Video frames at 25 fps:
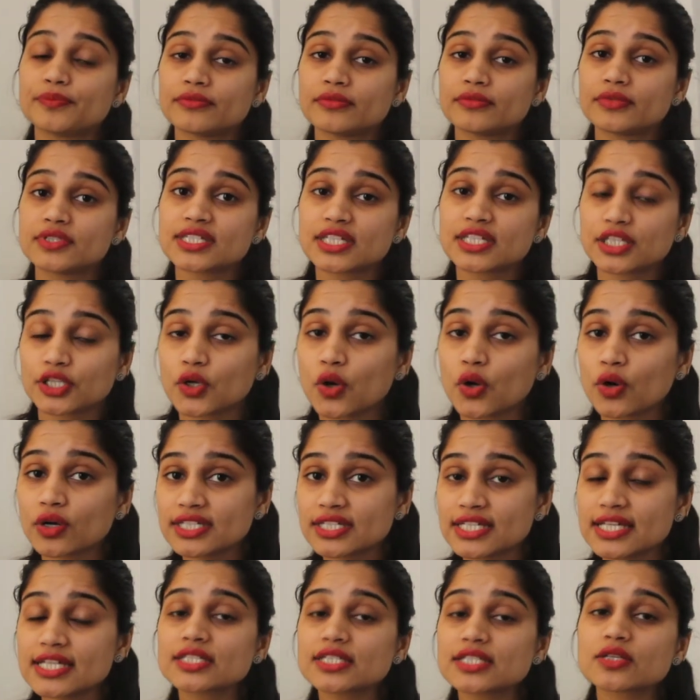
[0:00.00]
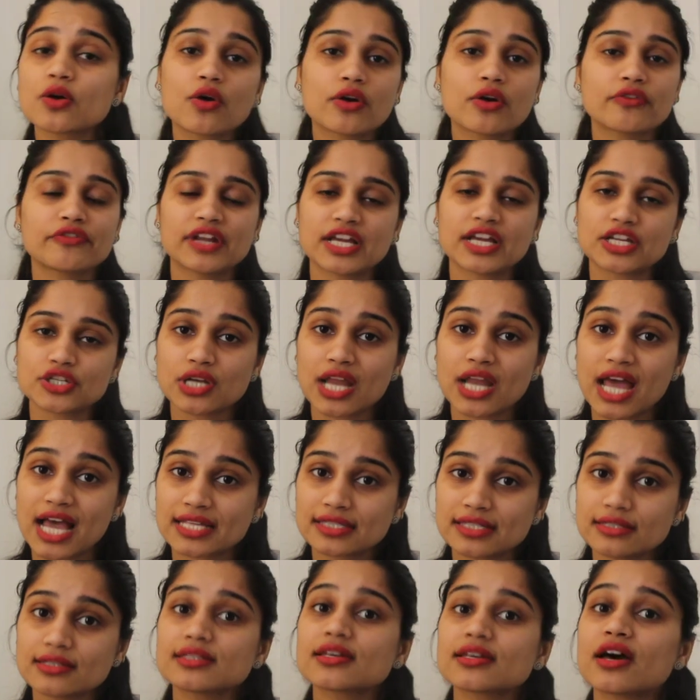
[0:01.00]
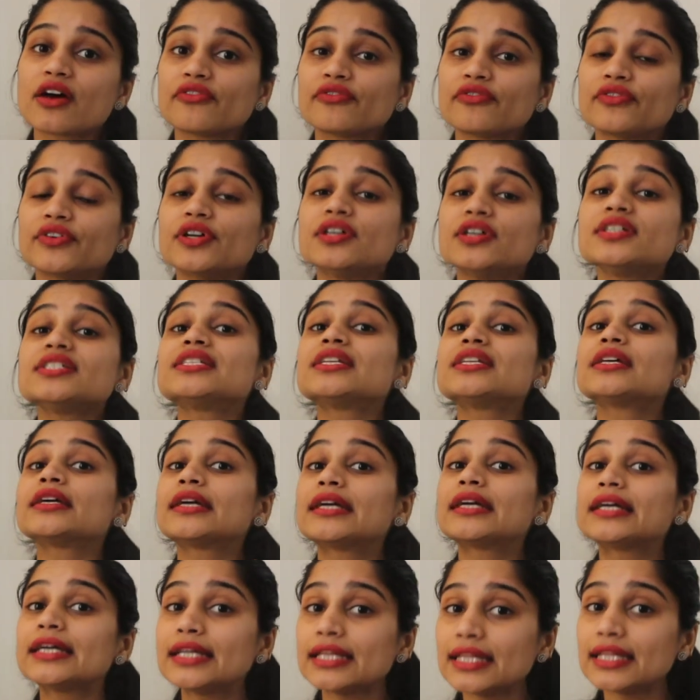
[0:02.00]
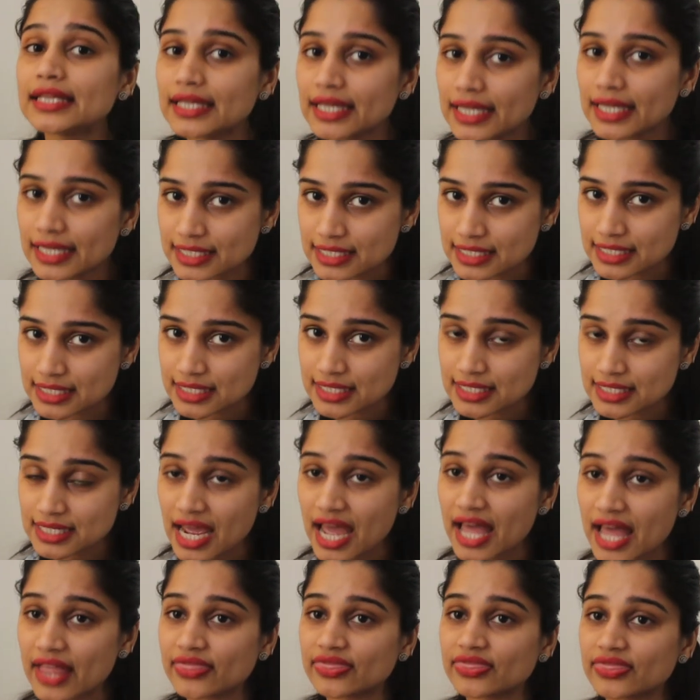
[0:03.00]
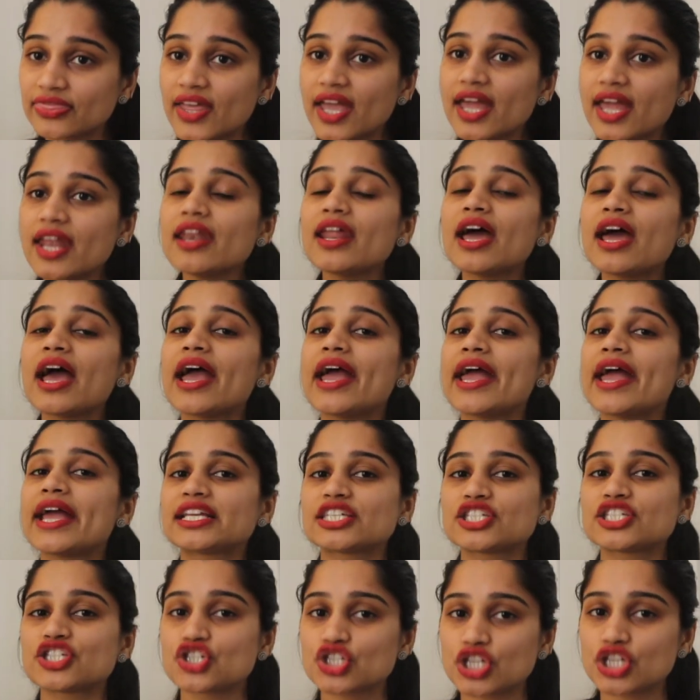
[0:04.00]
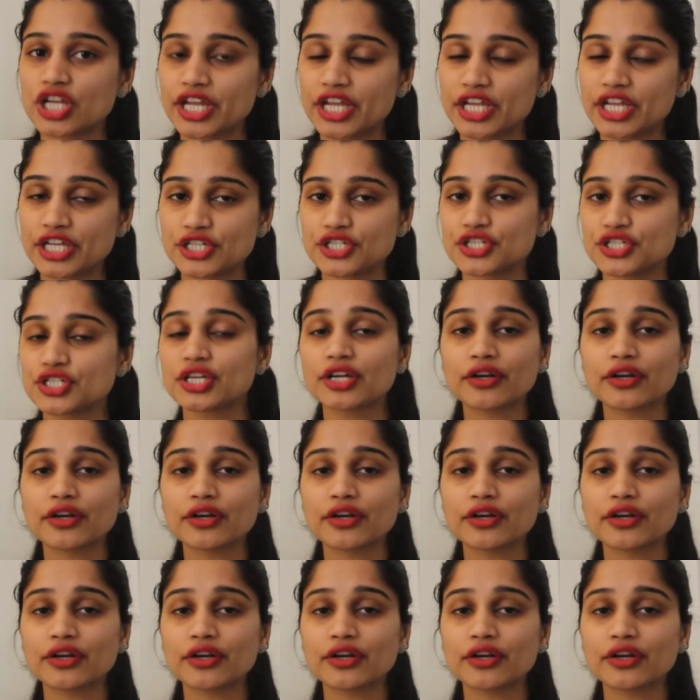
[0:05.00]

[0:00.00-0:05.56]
securities or financial assets are first created and then exchanged.